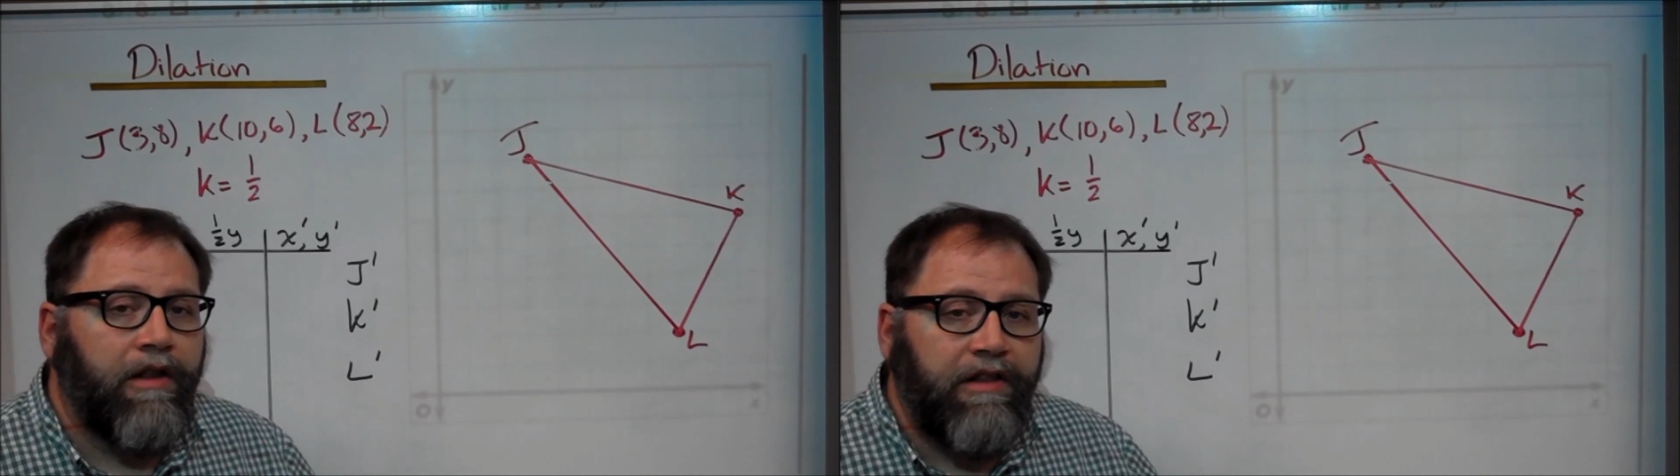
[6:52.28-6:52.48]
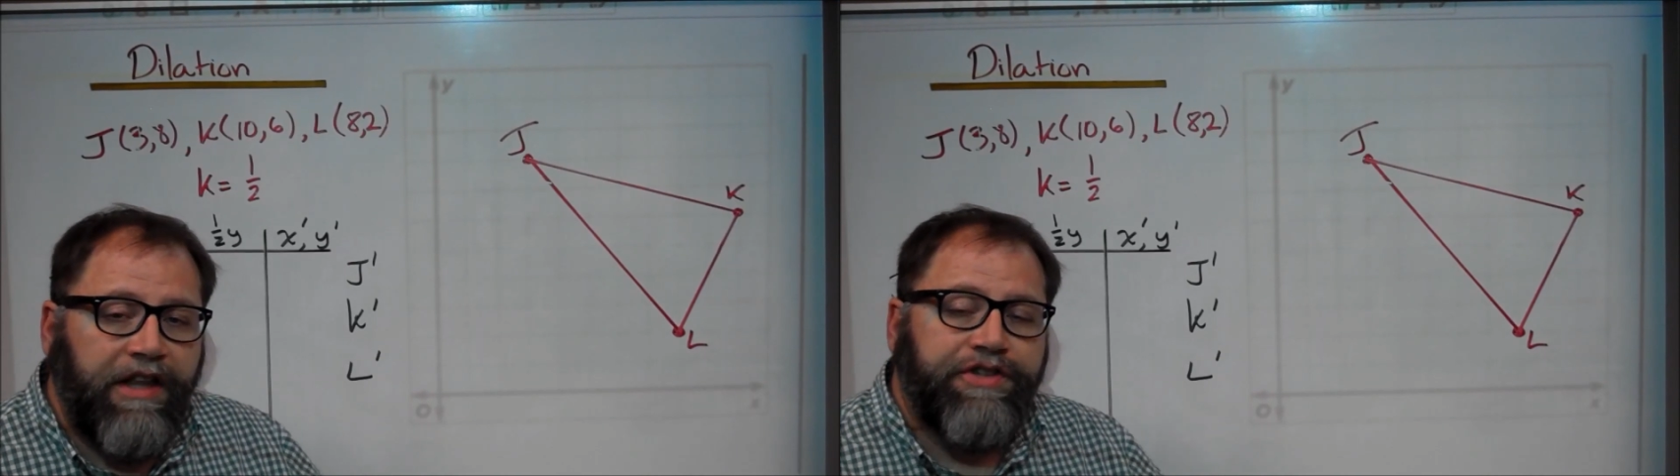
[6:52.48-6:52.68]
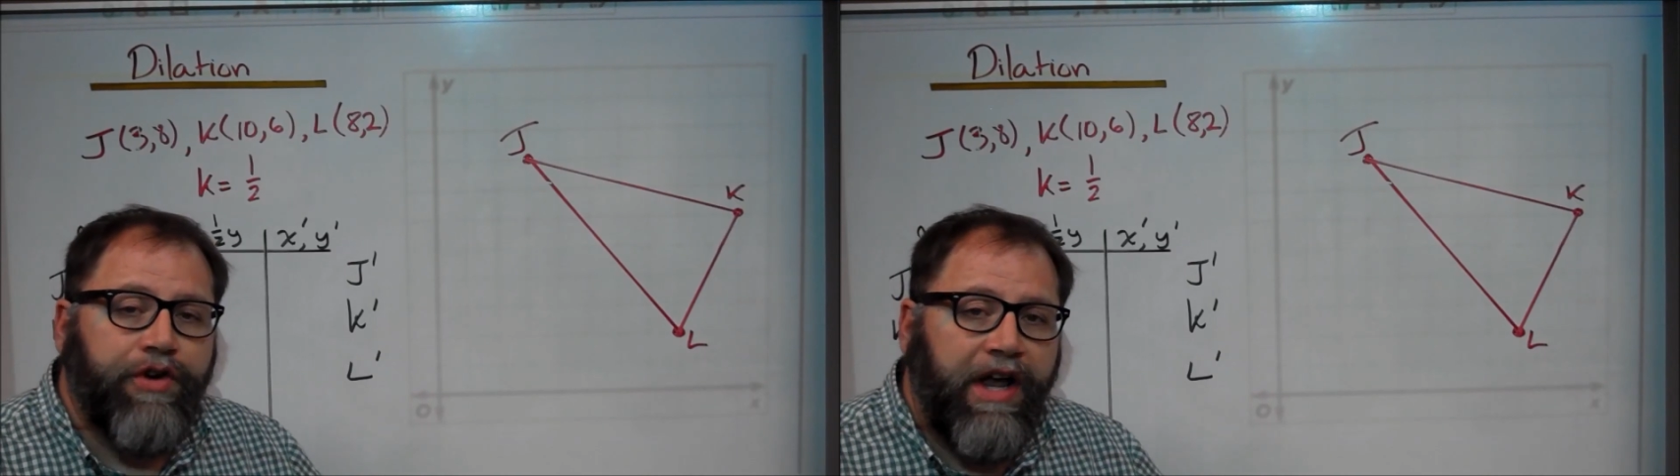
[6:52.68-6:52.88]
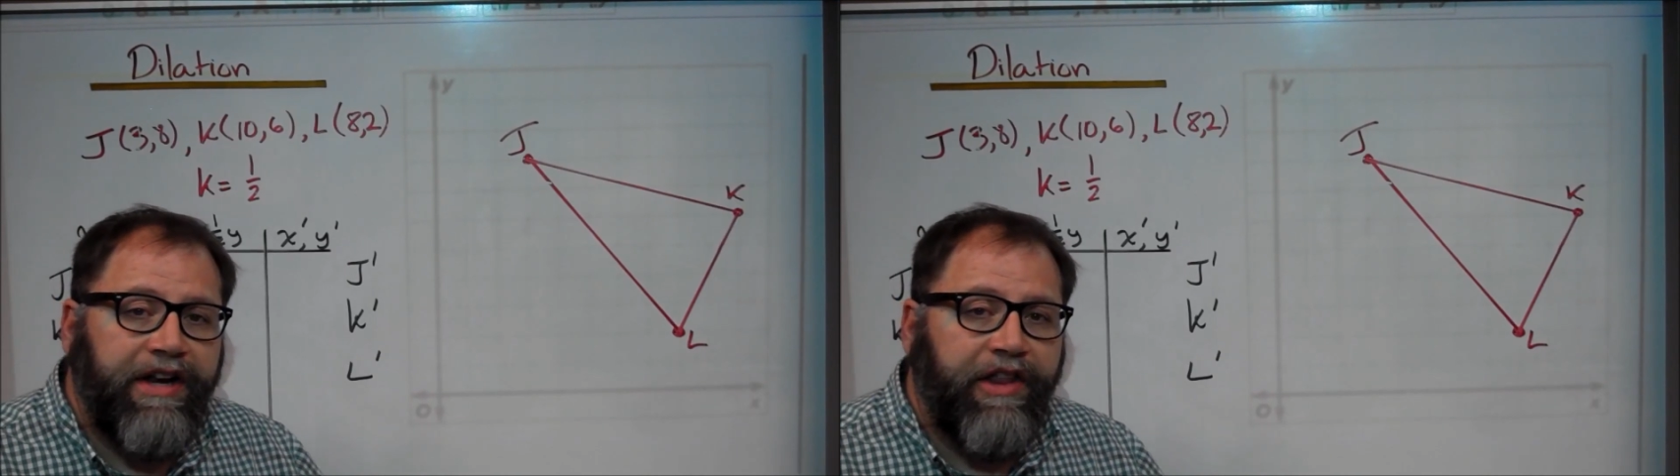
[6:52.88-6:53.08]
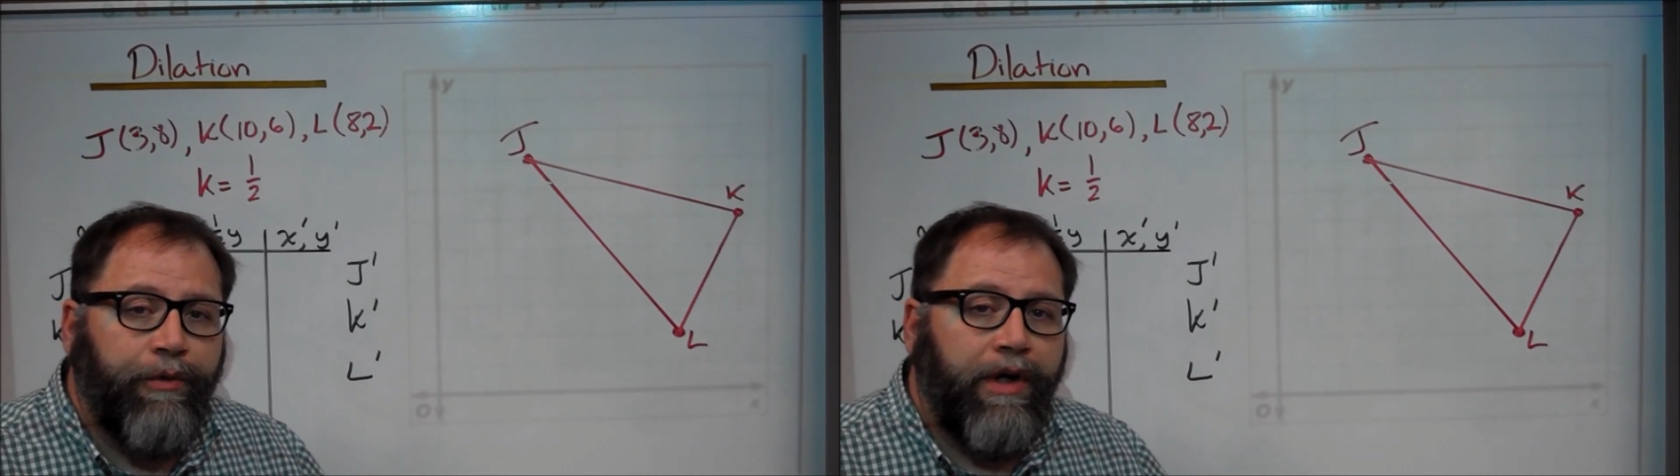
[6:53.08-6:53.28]
Let's try
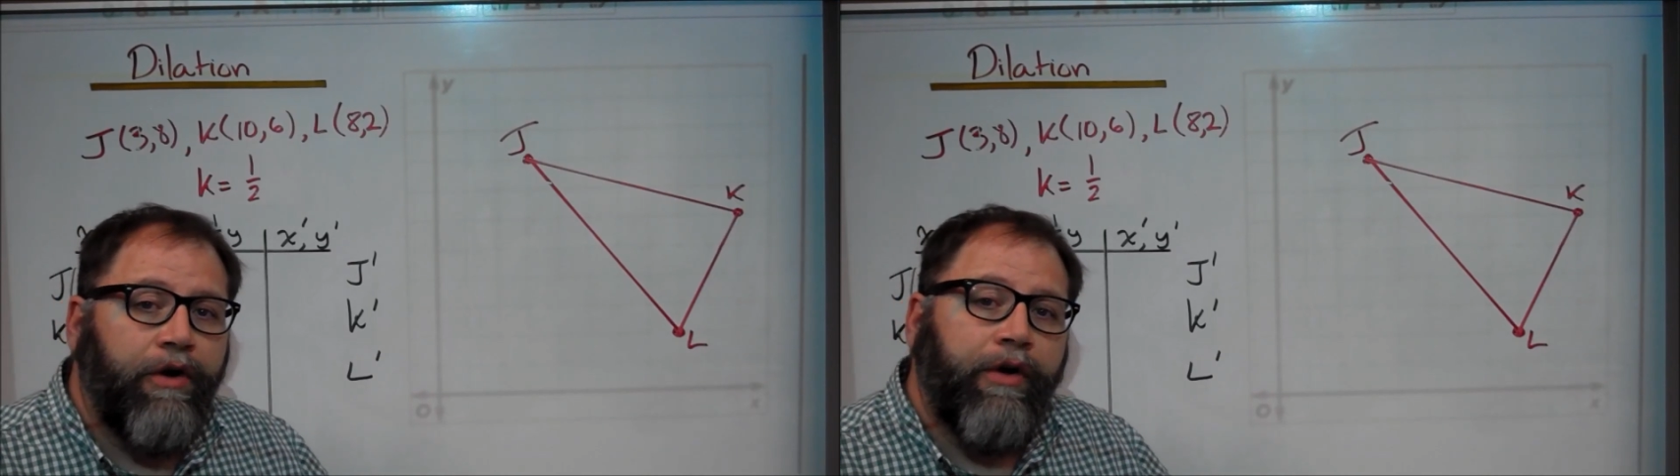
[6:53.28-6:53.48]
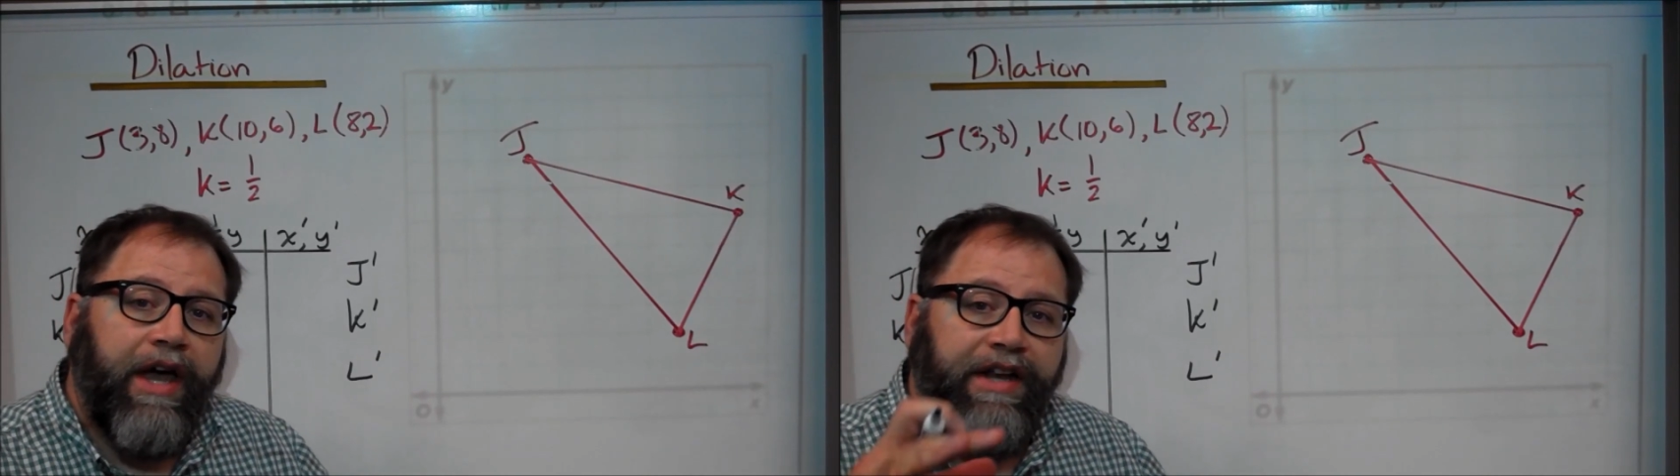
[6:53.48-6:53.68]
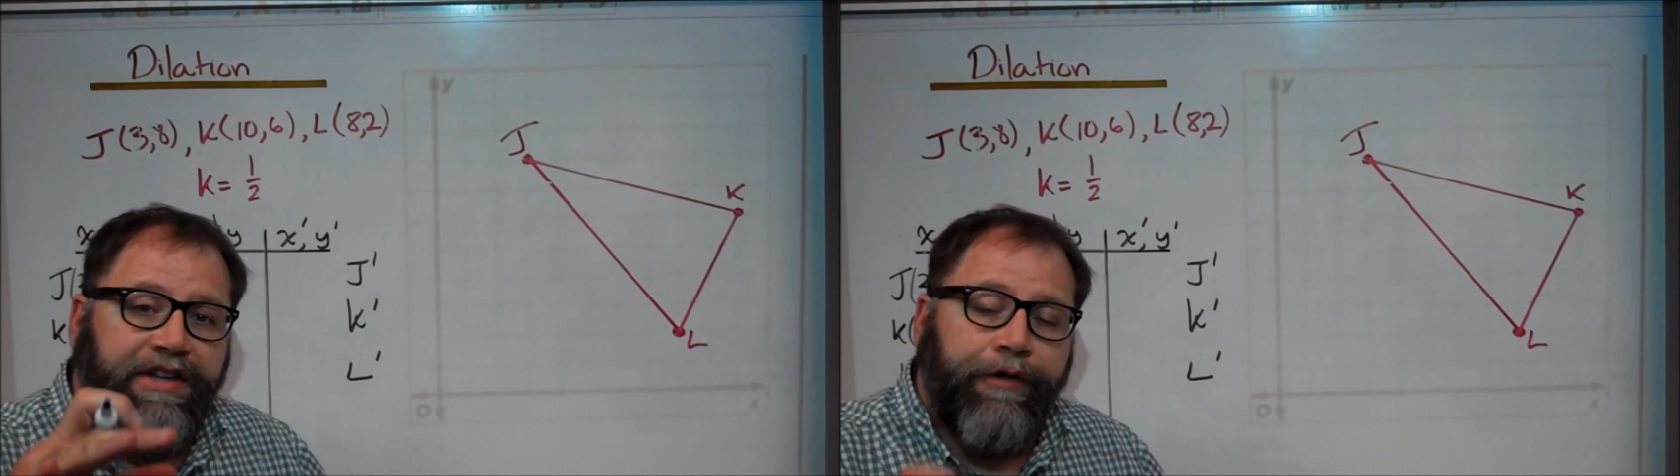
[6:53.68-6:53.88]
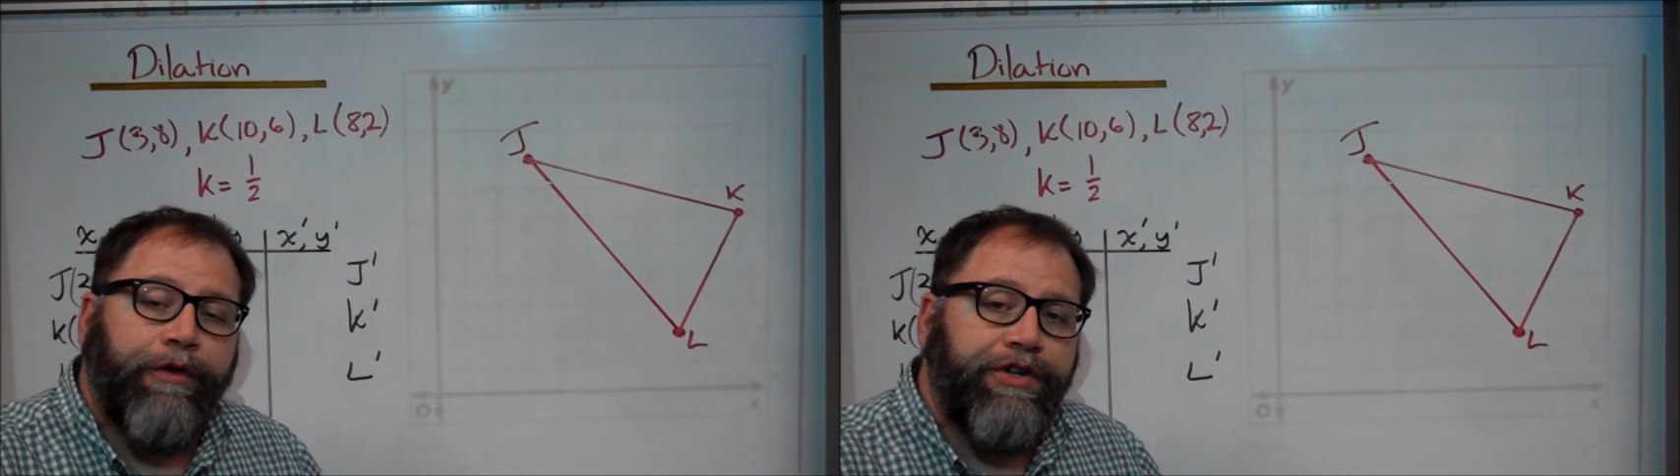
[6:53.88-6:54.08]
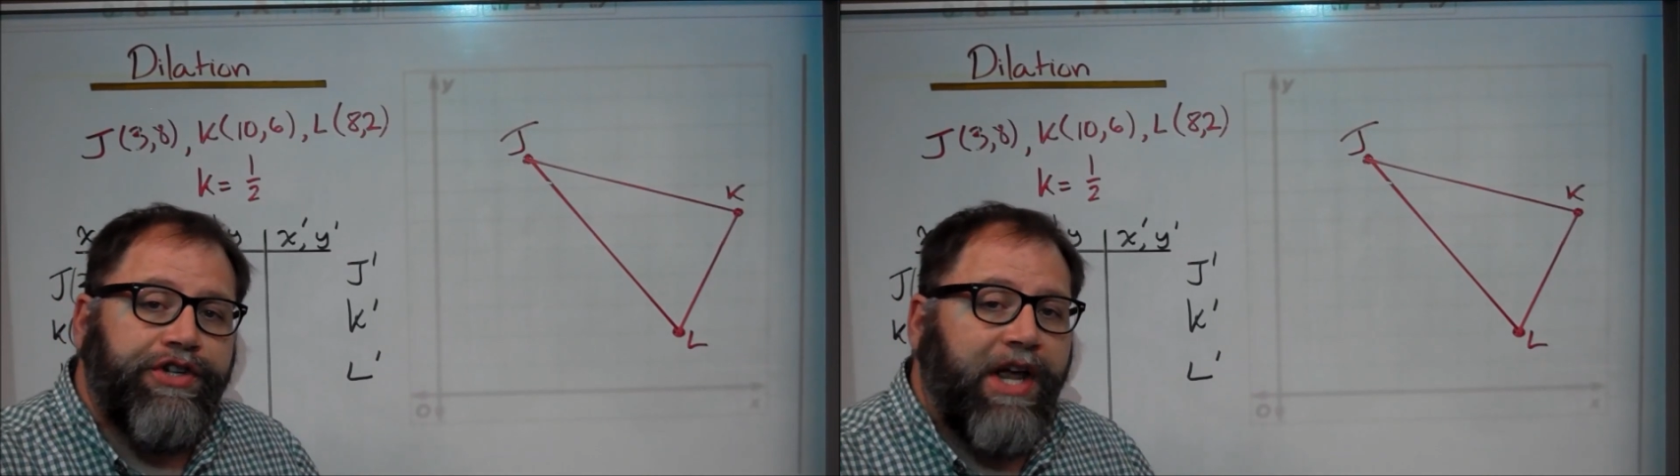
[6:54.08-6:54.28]
another one. Okay,
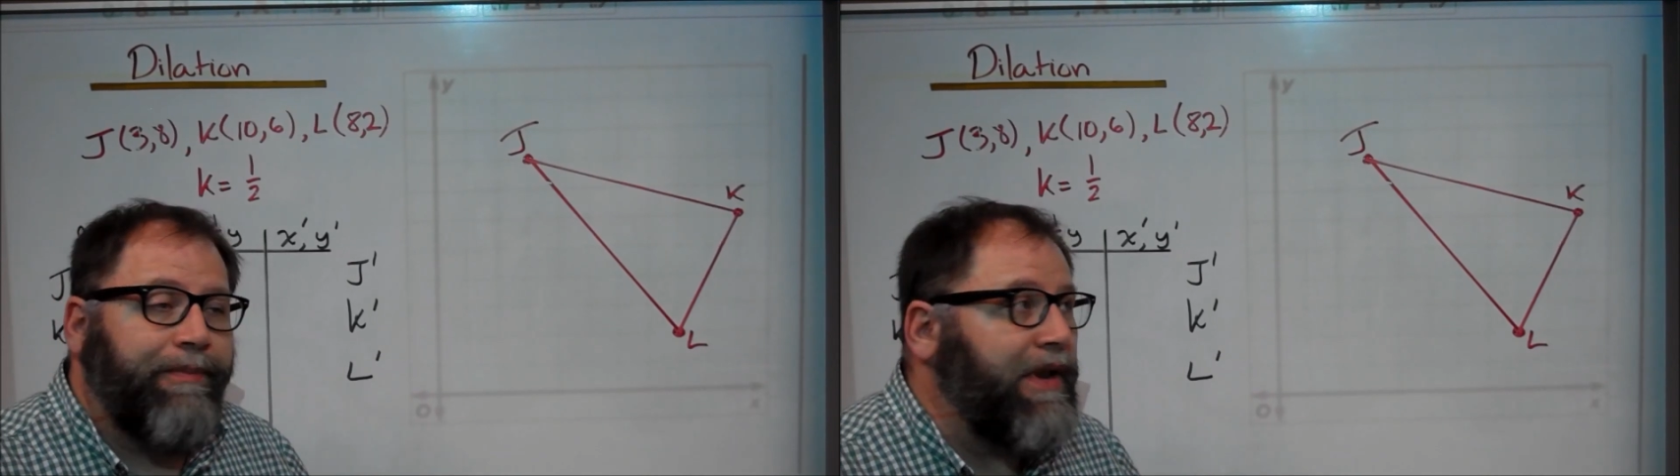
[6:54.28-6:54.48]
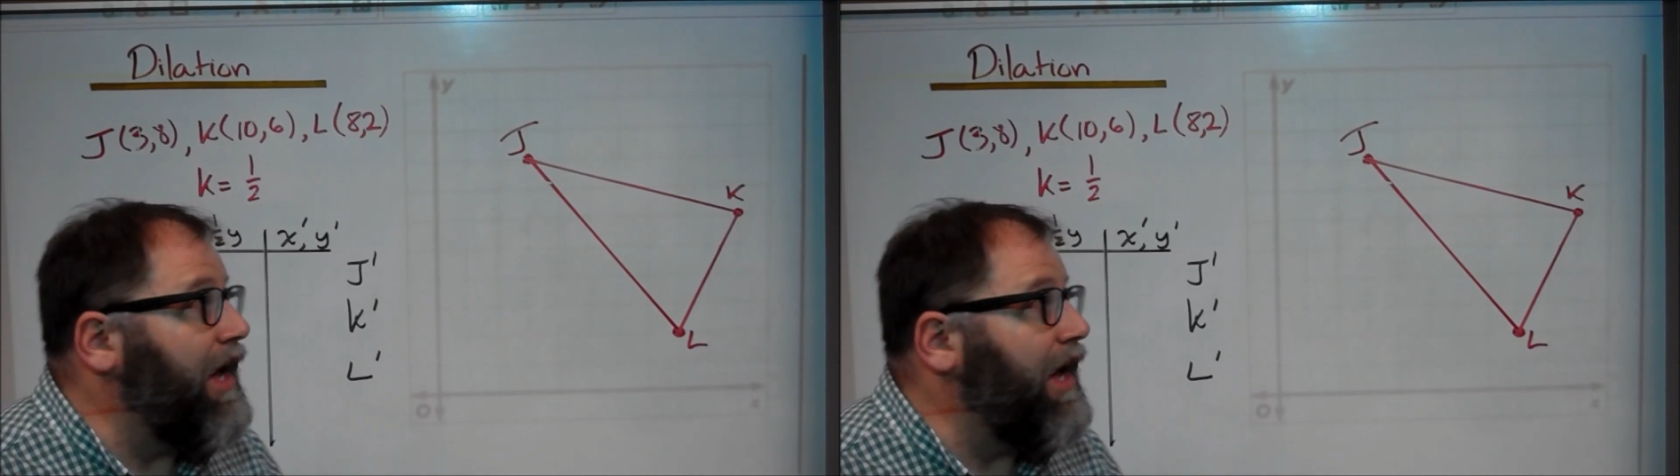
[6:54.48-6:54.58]
different shape